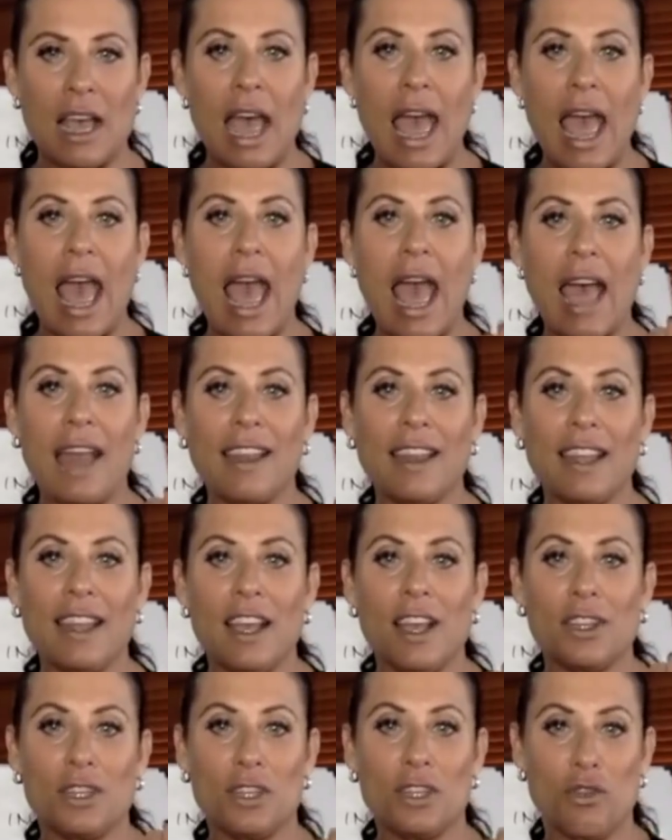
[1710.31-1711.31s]
and
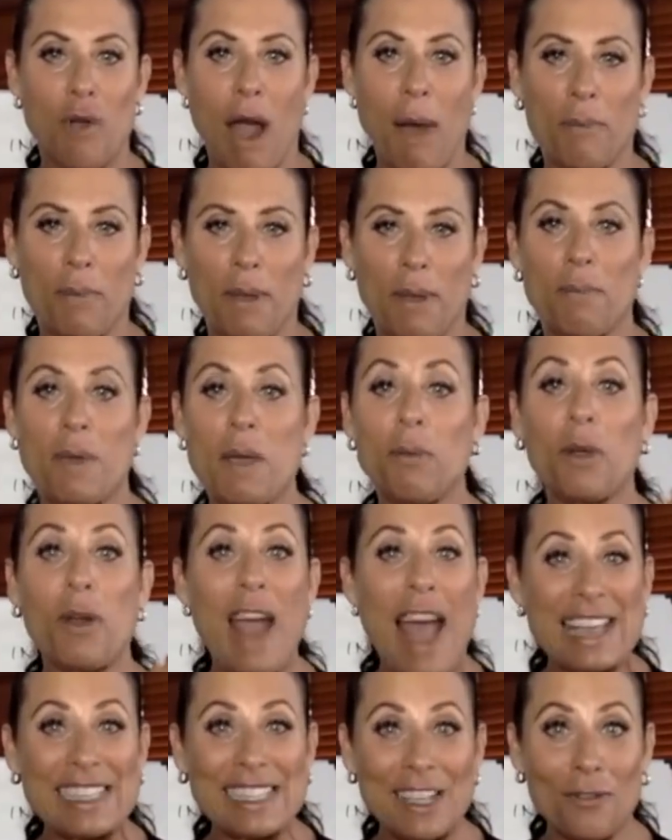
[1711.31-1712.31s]
to drop it. People are
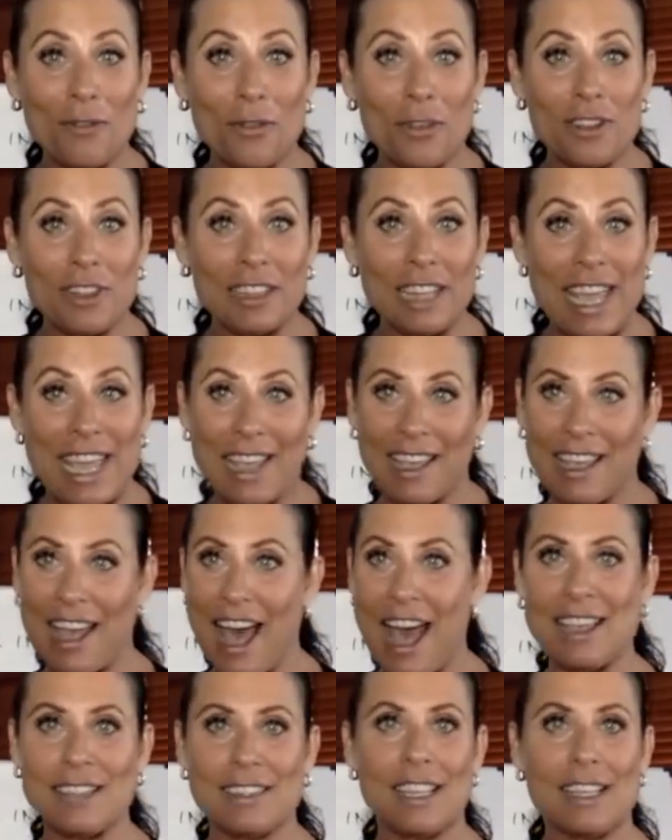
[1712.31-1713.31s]
asking for the link,
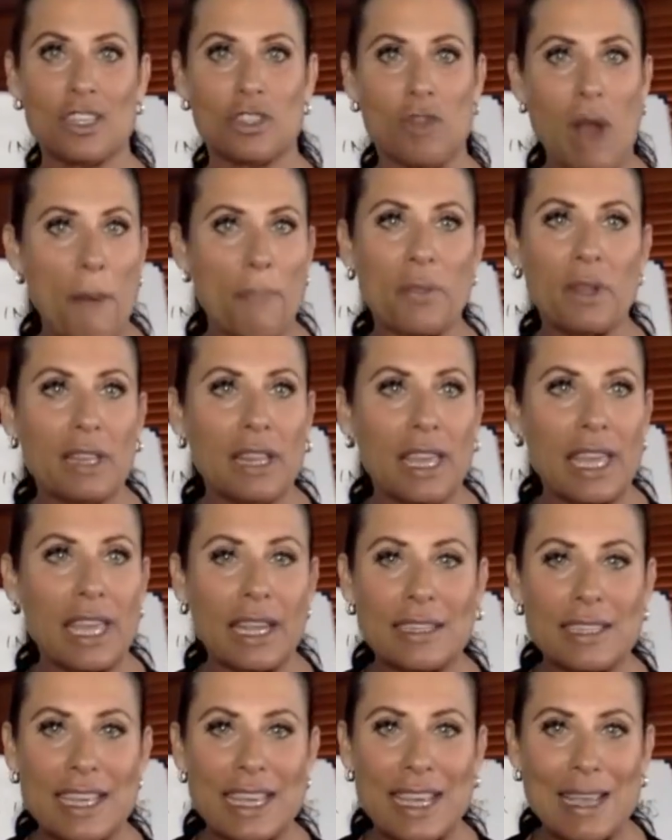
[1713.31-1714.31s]
guys. Let's drop the link,
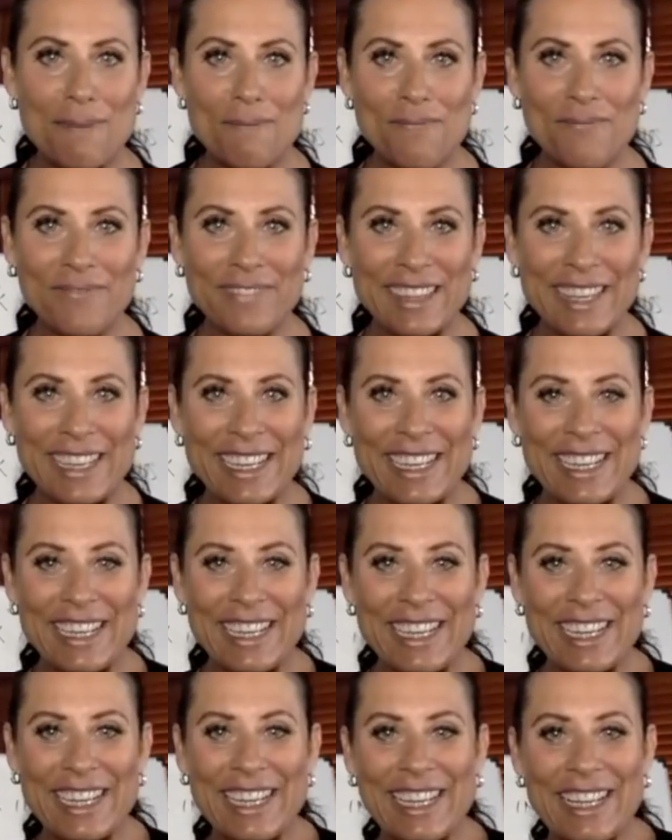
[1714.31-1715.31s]
team.
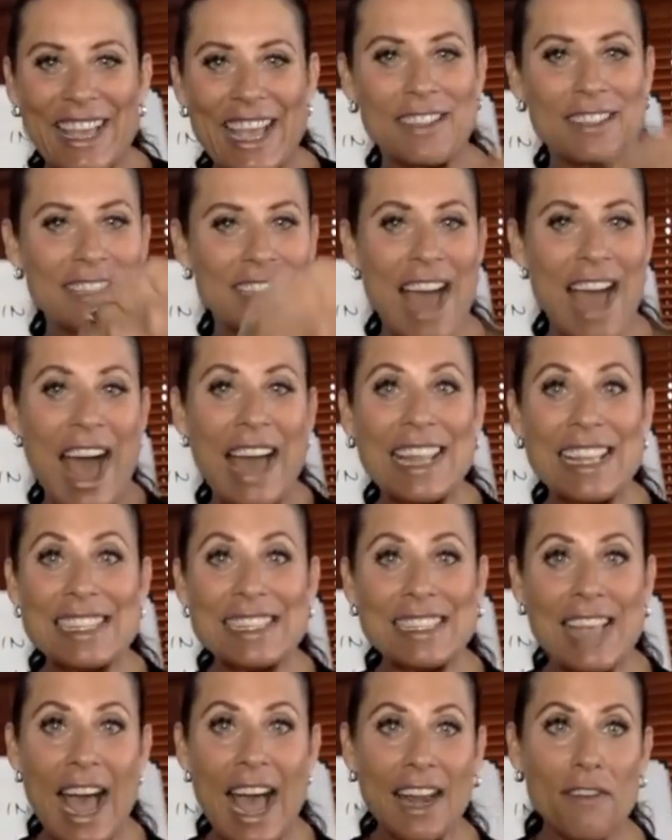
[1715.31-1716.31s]
It's not
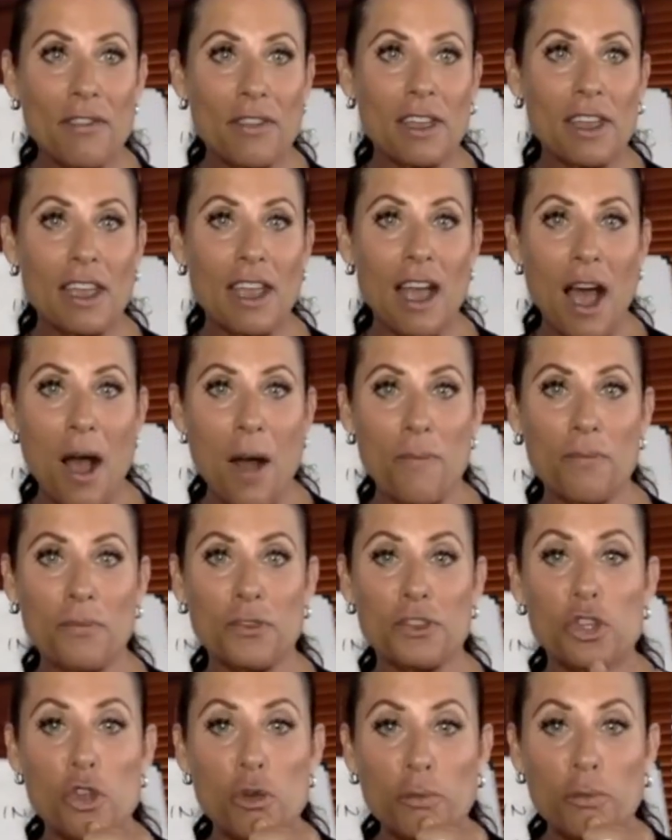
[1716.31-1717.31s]
inside of the
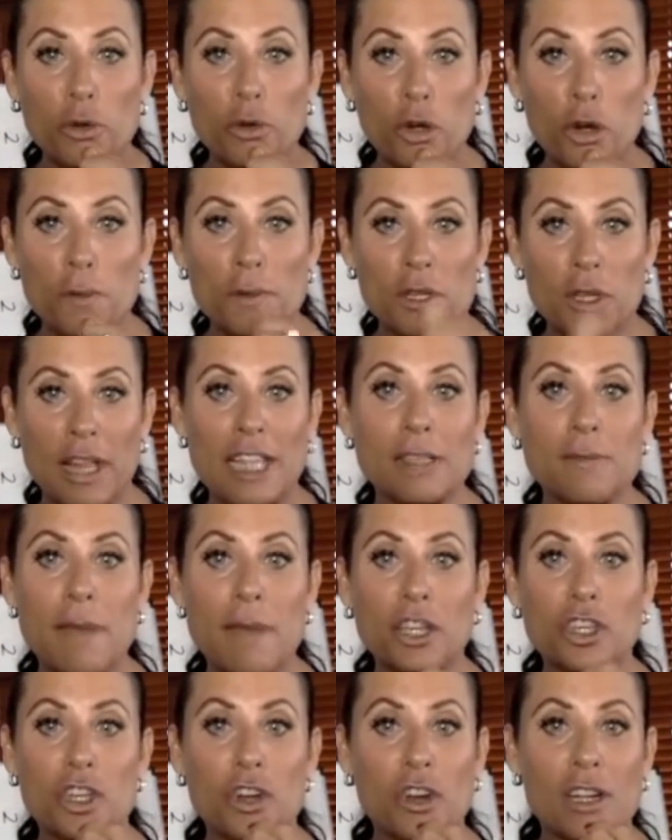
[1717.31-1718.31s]
Zoom group. So let's make
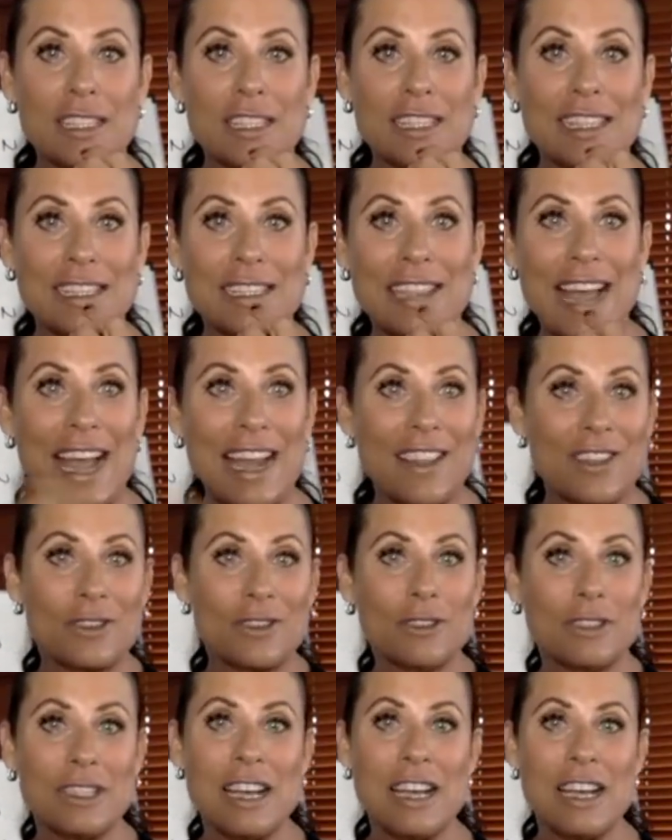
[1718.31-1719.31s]
sure it's inside of
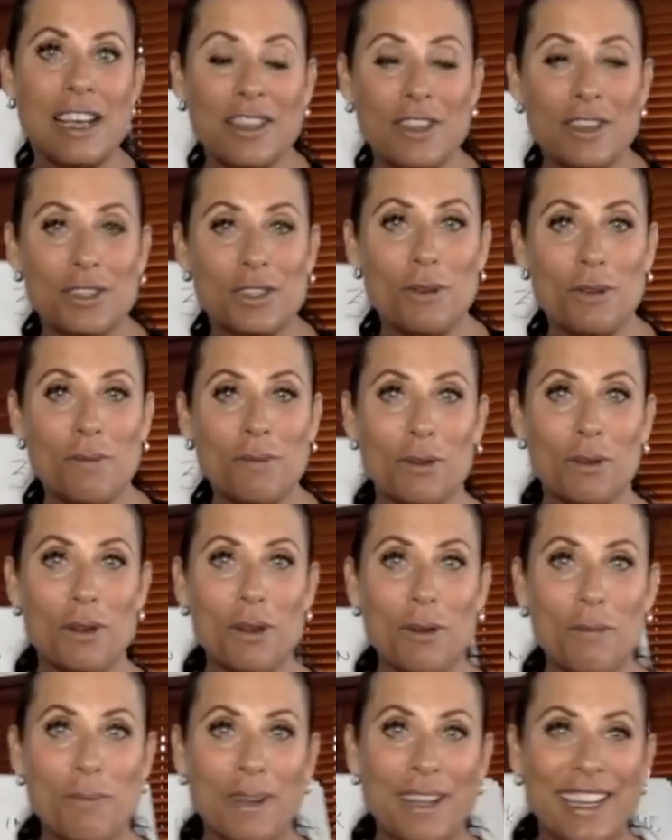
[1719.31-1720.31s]
the Zoom
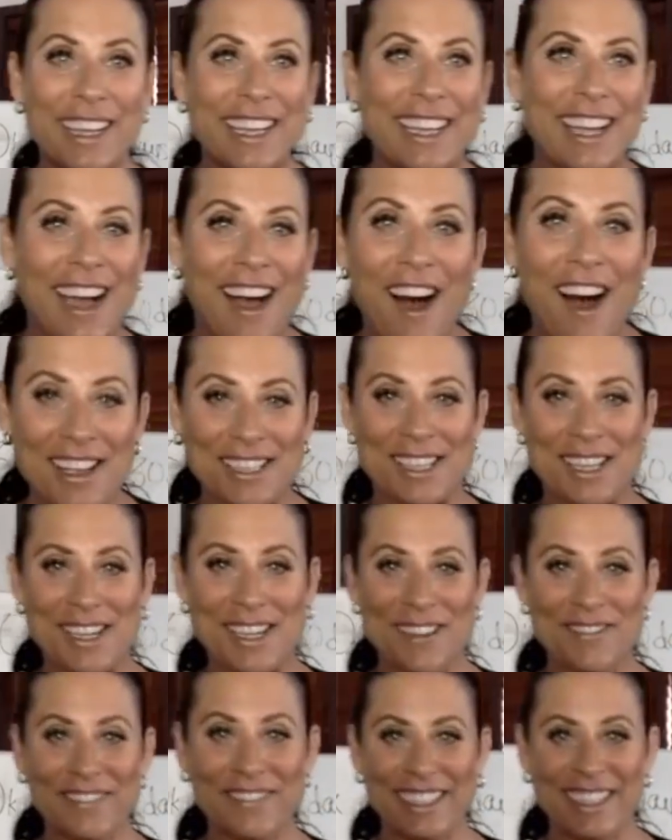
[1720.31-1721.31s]
group.
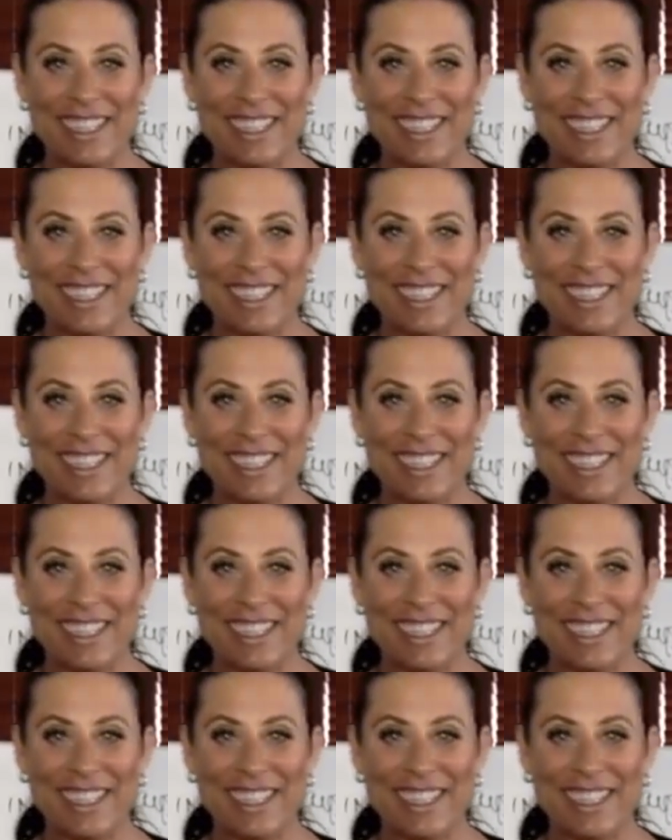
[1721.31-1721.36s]
Awesome.